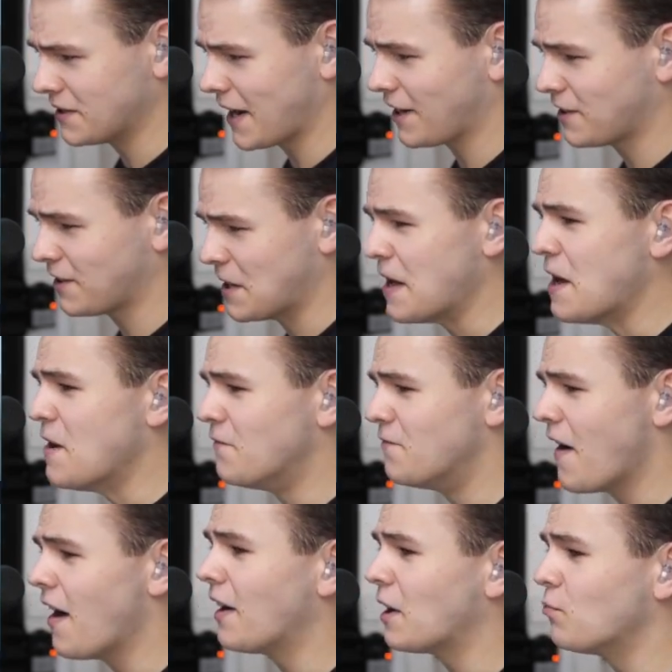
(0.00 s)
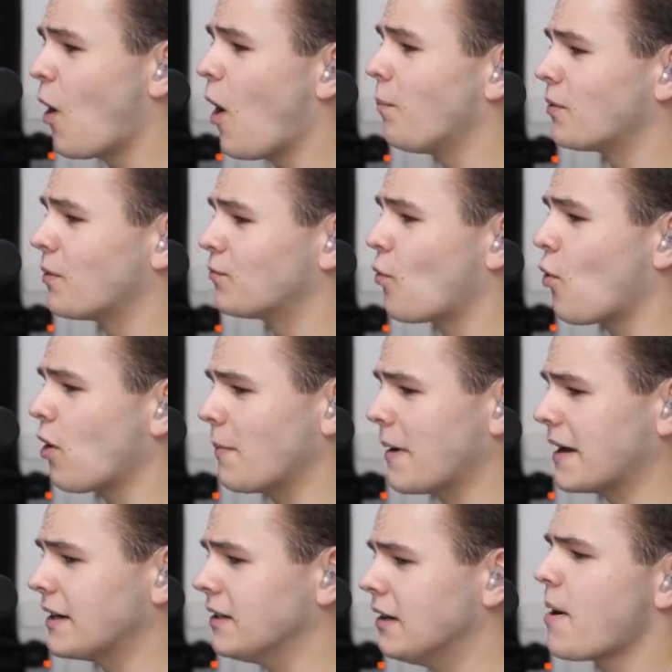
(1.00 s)
It's actually very well
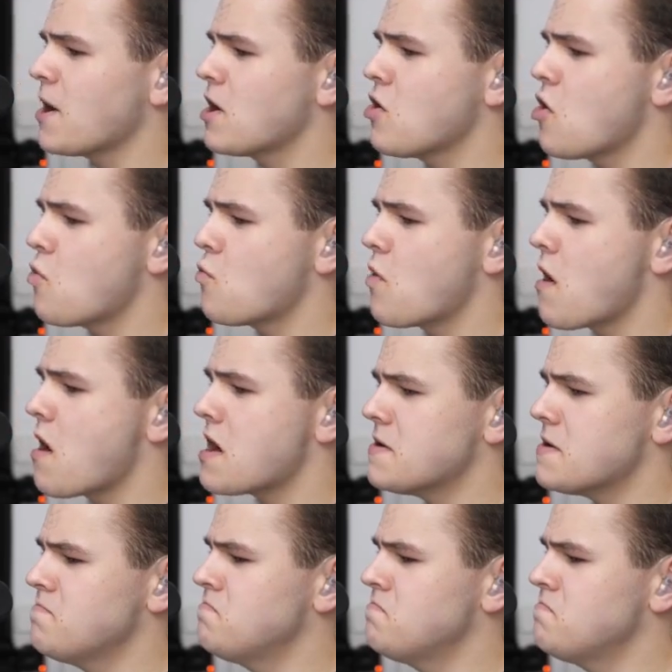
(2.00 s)
performing. But you know what?